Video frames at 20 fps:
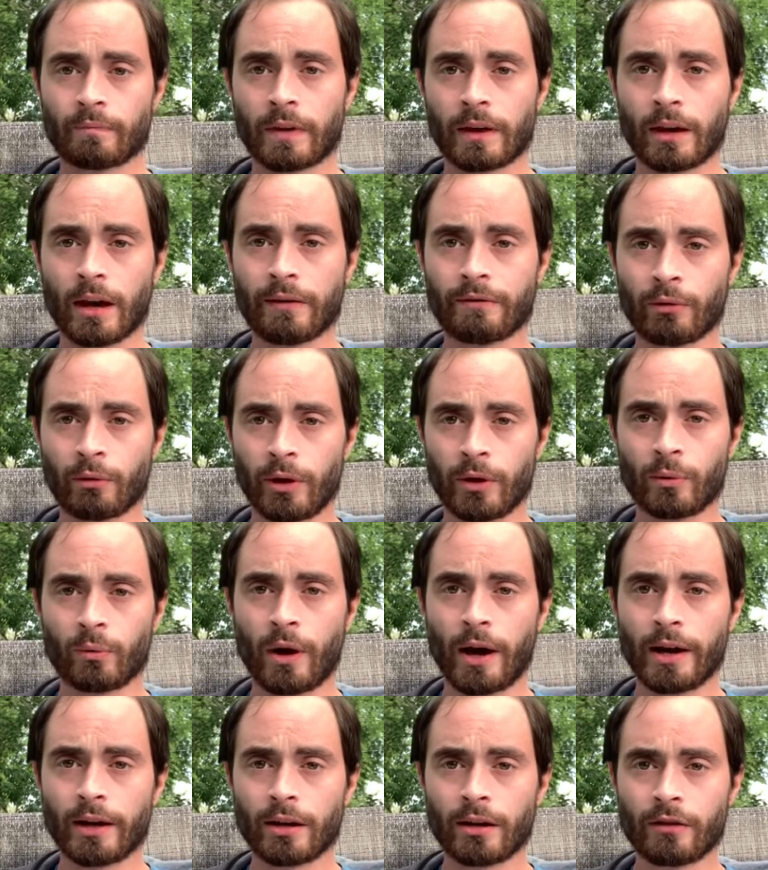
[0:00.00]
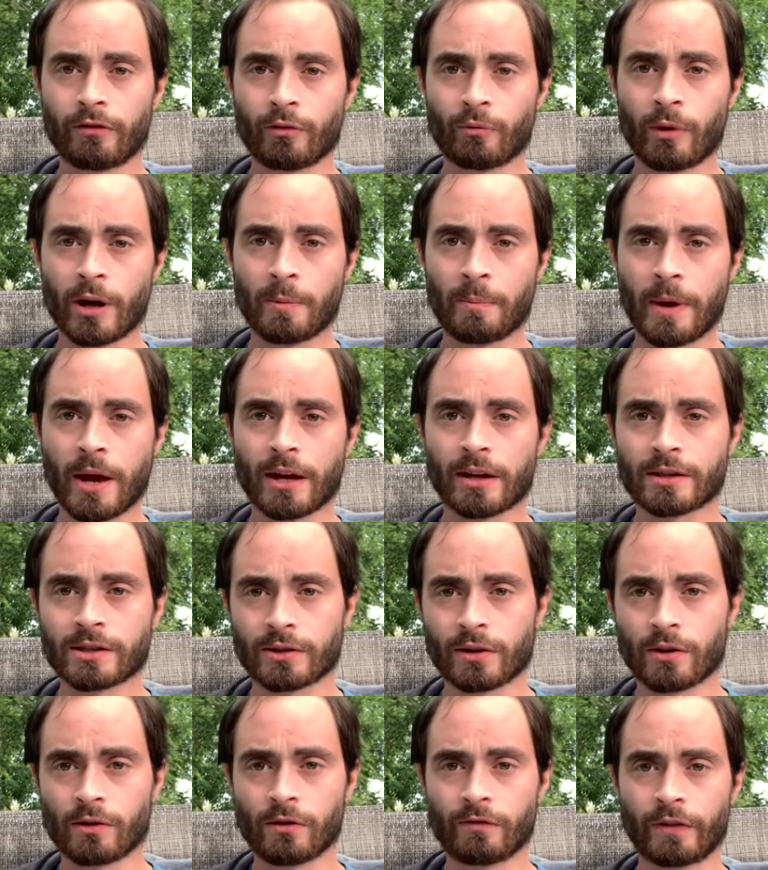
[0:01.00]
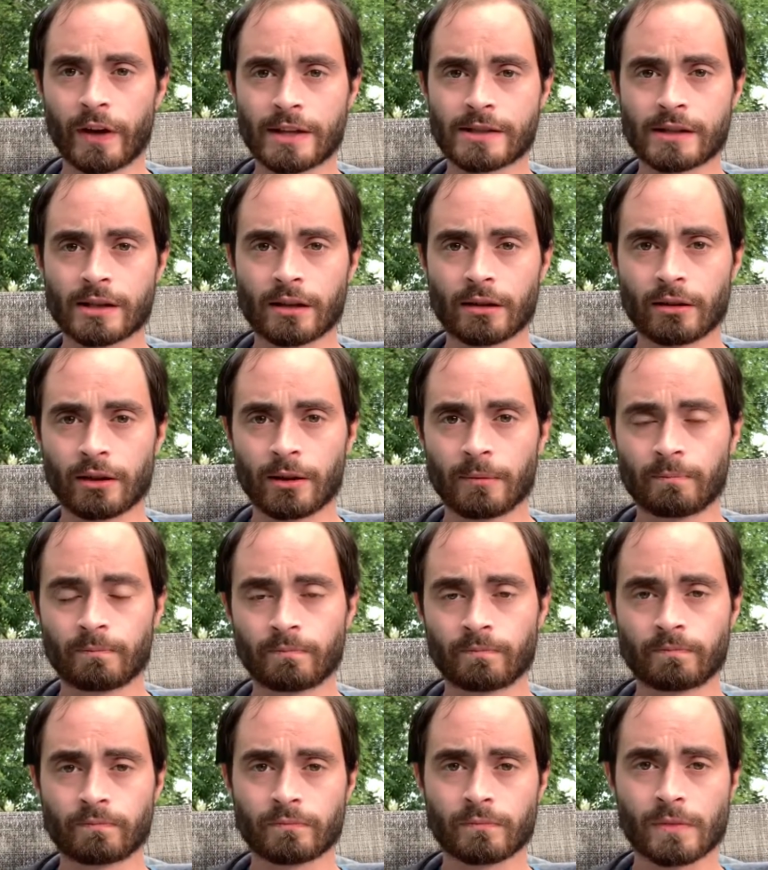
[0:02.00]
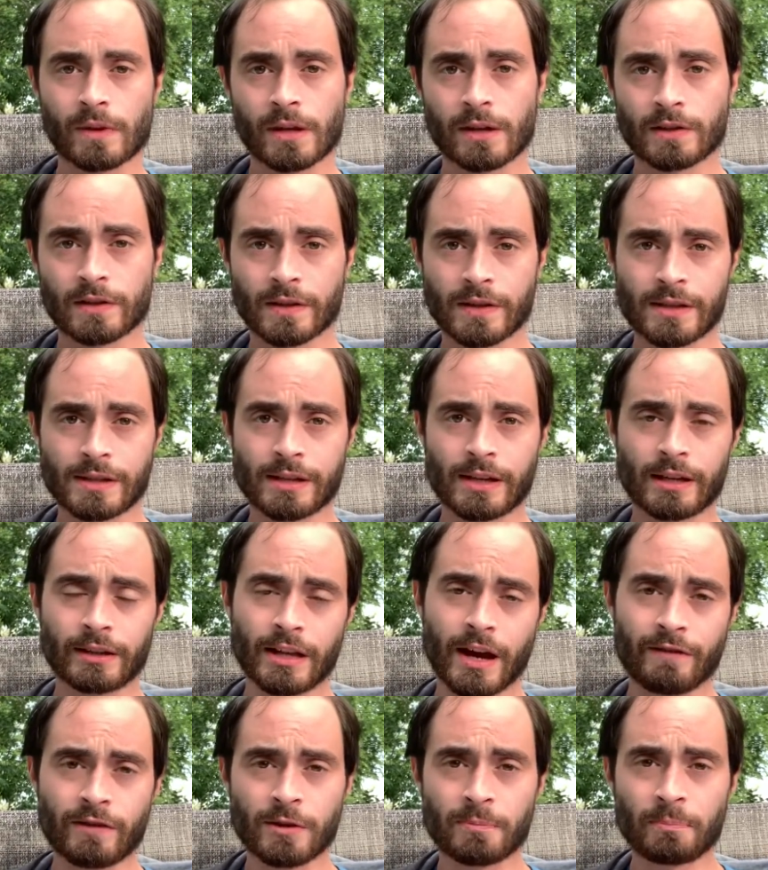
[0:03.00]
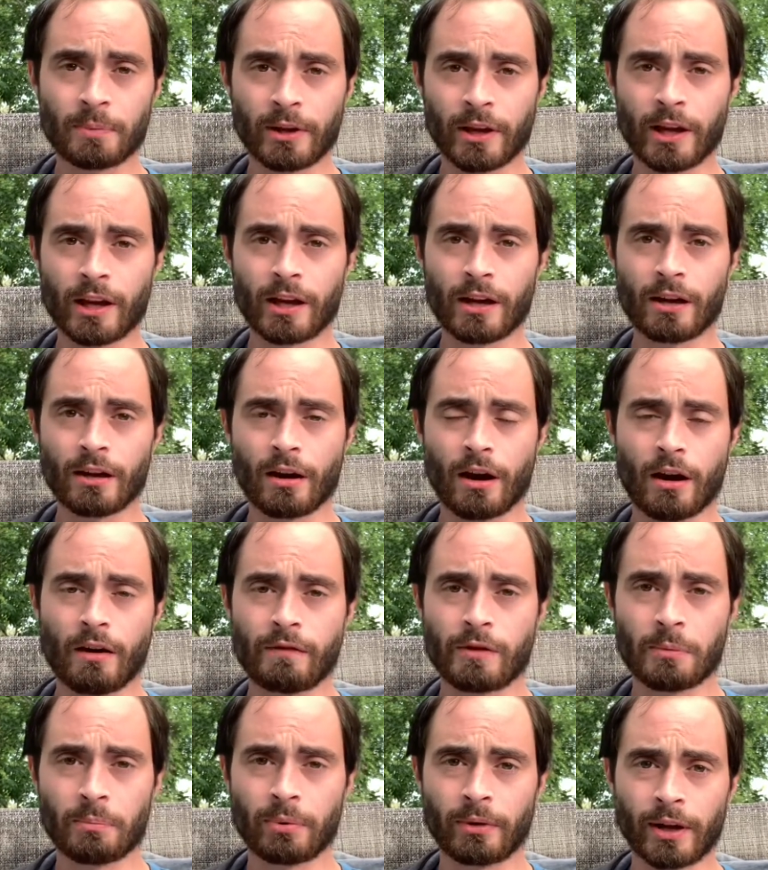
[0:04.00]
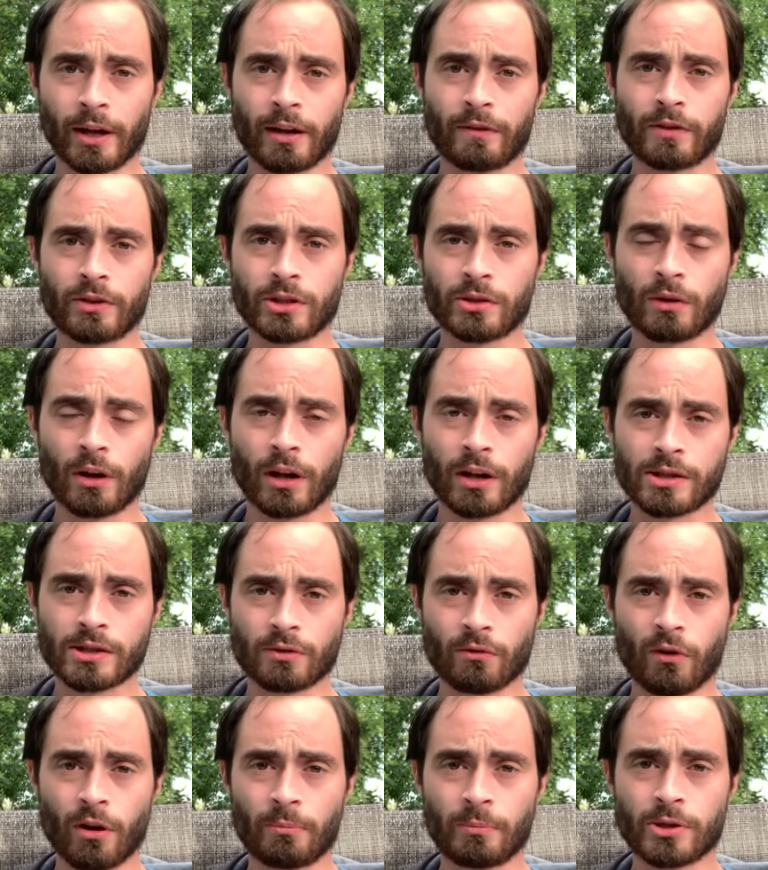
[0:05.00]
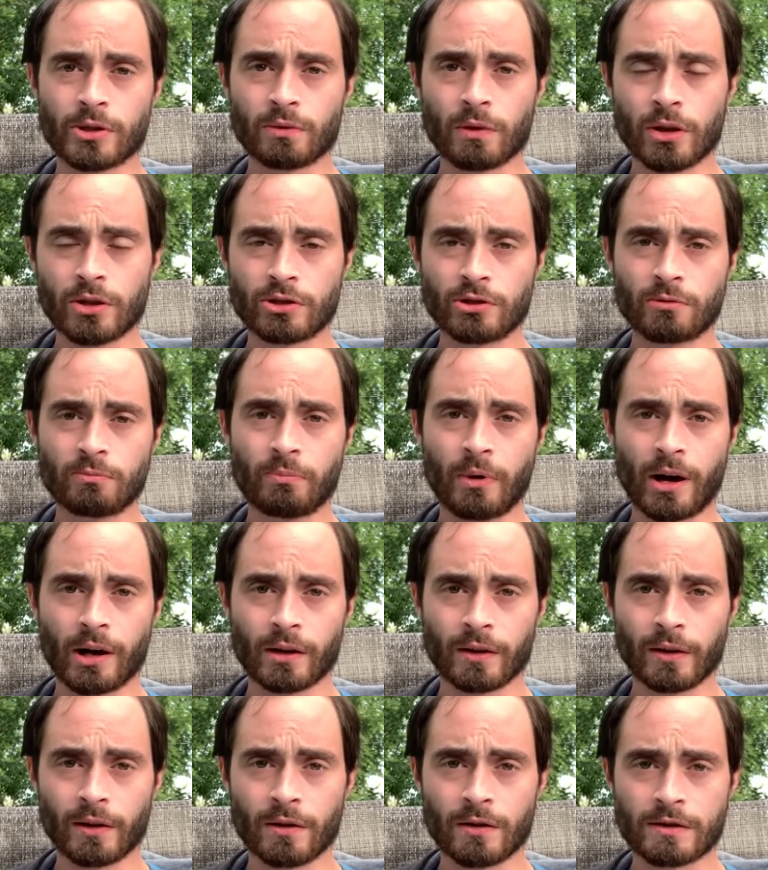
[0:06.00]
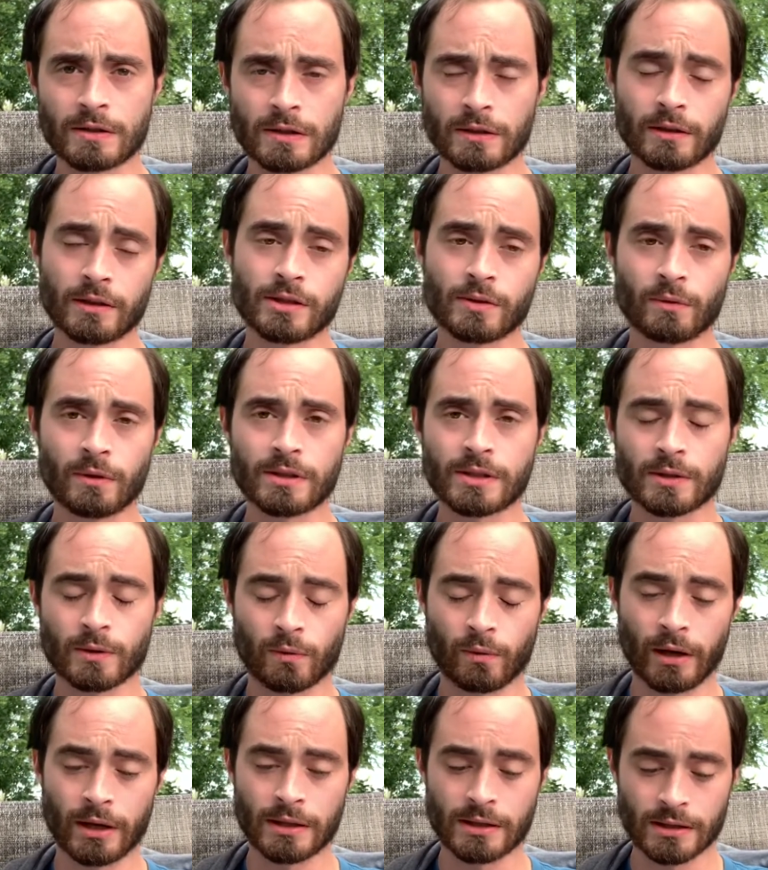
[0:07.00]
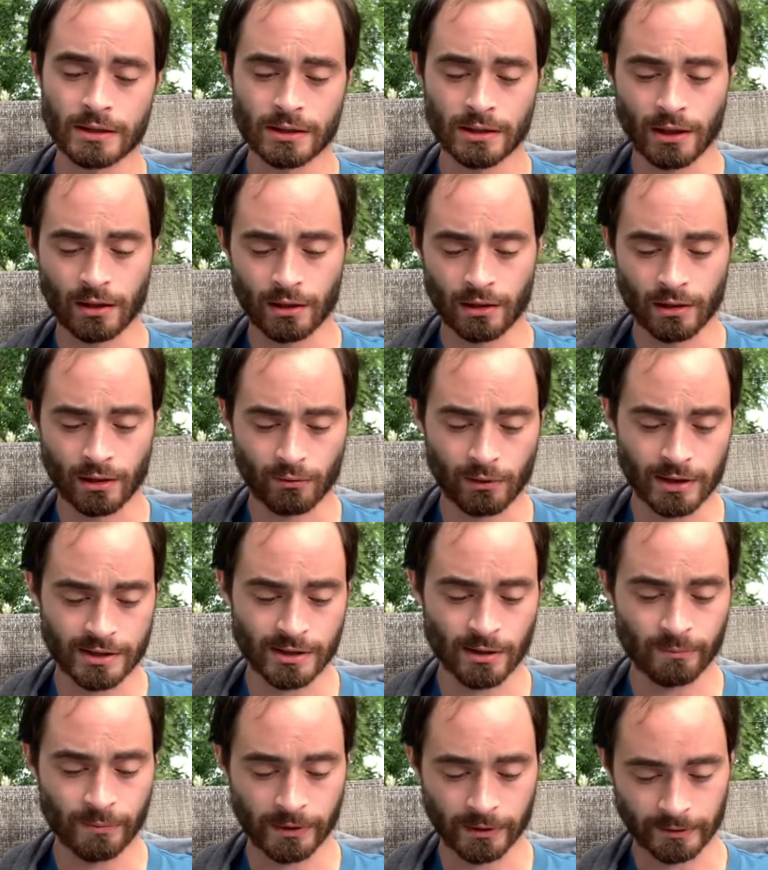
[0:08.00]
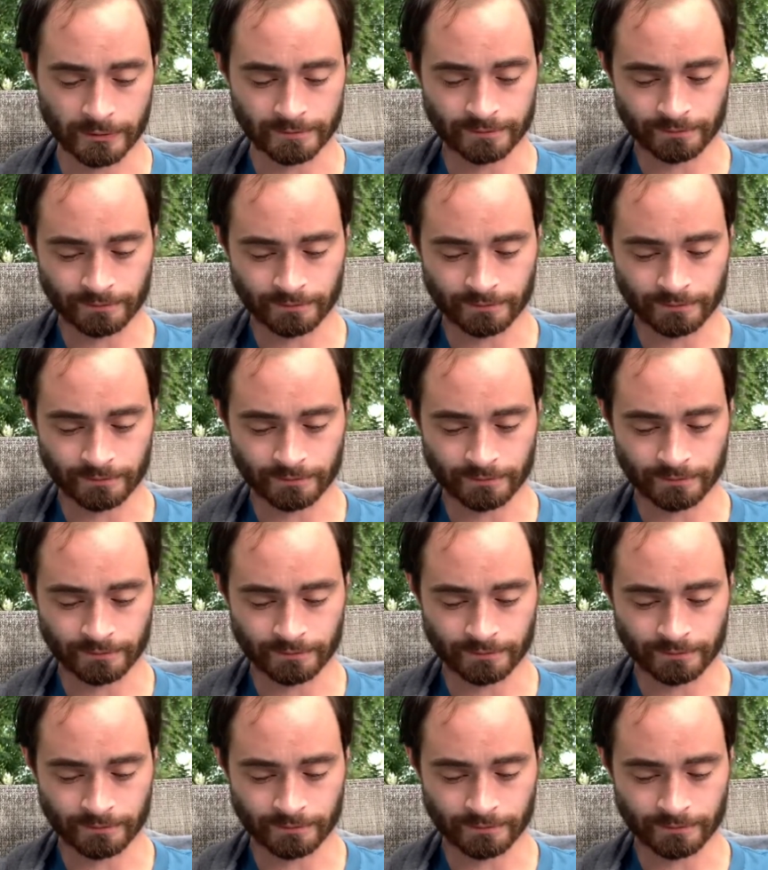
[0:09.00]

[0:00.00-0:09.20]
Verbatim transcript: Hey everyone, Wyatt here from Winnipeg Historical Fencing Club. So this is the 11th play of the two-handed sword between two bucklers, and this one's quite something.